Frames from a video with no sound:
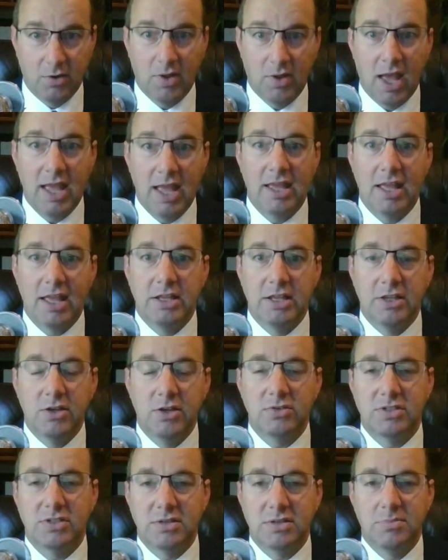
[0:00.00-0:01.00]
Okay. It
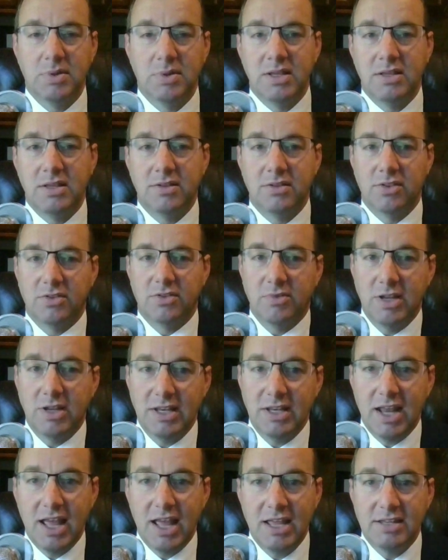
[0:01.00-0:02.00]
used to be 3
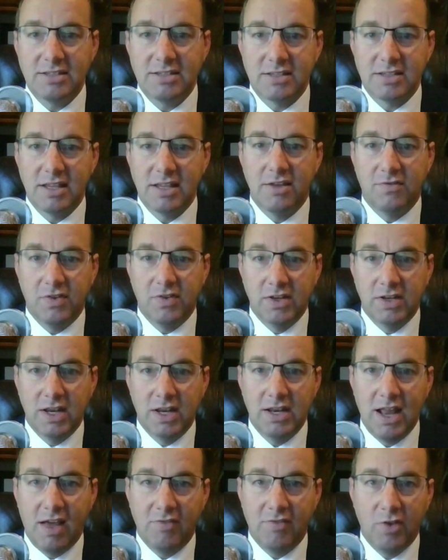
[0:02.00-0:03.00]
days if you
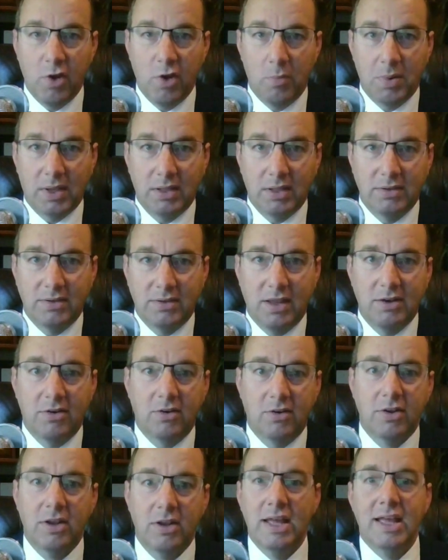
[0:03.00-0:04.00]
didn't have the open
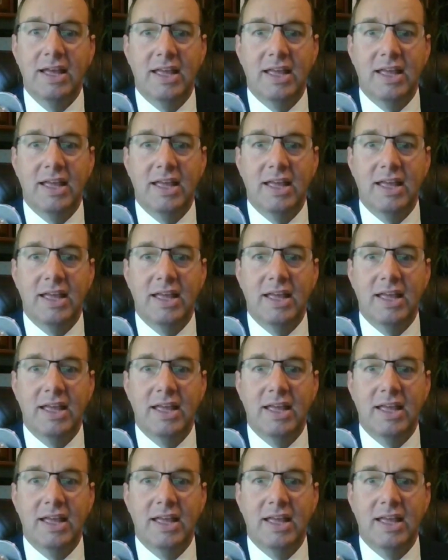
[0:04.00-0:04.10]
container.